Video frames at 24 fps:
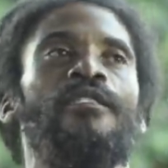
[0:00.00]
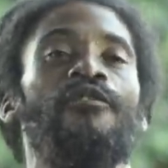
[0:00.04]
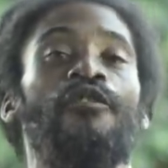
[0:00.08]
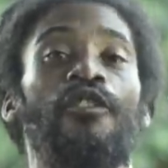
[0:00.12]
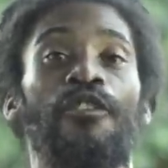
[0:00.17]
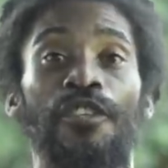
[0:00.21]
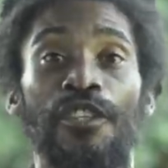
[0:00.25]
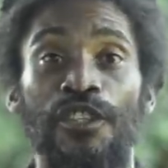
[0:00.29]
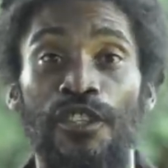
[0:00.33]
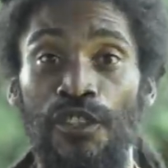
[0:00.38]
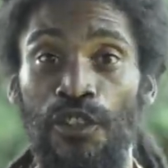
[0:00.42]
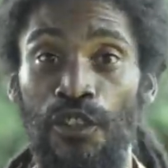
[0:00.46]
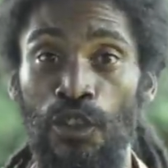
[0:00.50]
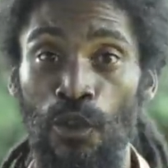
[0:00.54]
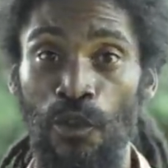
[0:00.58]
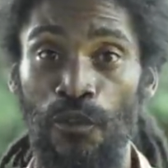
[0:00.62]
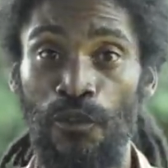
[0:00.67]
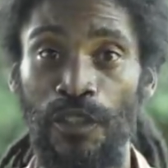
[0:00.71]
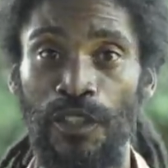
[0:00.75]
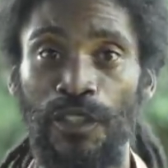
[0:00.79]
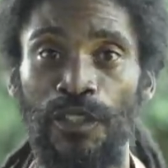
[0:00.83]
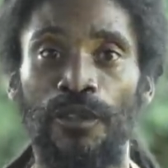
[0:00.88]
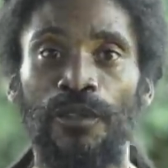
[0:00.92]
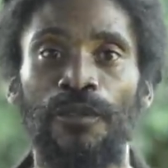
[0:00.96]
for this new
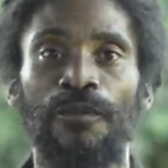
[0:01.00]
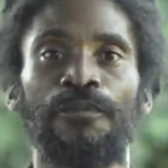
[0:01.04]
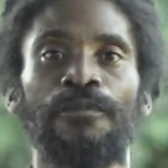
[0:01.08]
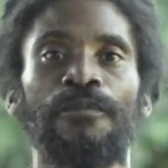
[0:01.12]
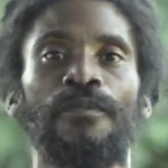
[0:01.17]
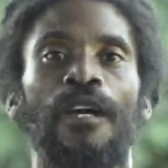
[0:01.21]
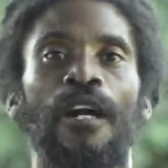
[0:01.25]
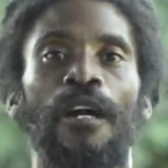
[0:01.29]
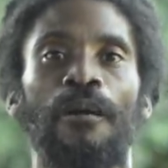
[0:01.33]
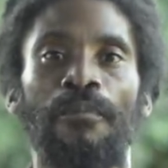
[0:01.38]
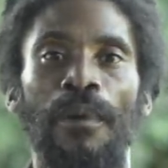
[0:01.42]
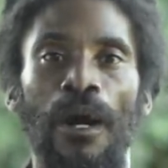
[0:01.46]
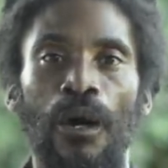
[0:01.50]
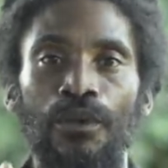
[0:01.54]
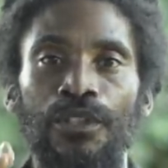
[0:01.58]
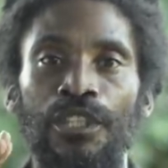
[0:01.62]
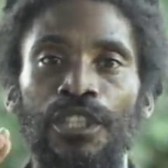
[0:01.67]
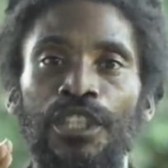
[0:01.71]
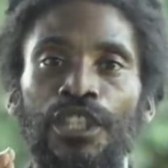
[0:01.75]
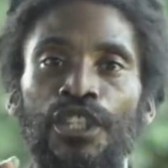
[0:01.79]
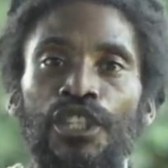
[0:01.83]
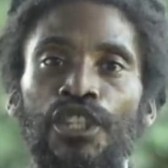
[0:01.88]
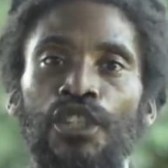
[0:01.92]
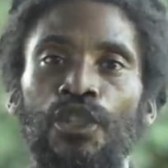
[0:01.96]
video about
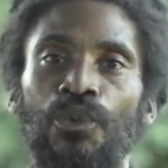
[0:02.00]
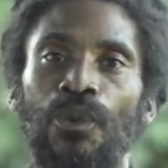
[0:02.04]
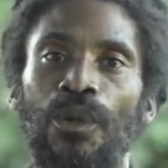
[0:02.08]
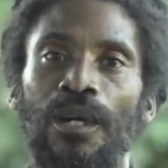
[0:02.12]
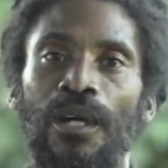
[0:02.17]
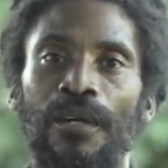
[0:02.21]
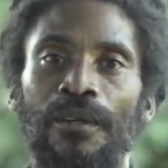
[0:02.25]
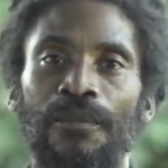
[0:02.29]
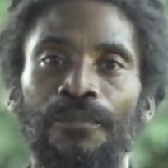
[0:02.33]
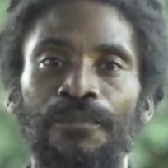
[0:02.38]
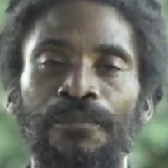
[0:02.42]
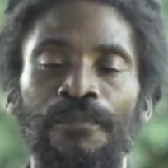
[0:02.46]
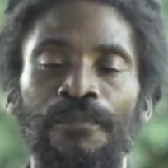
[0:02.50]
YESHUA.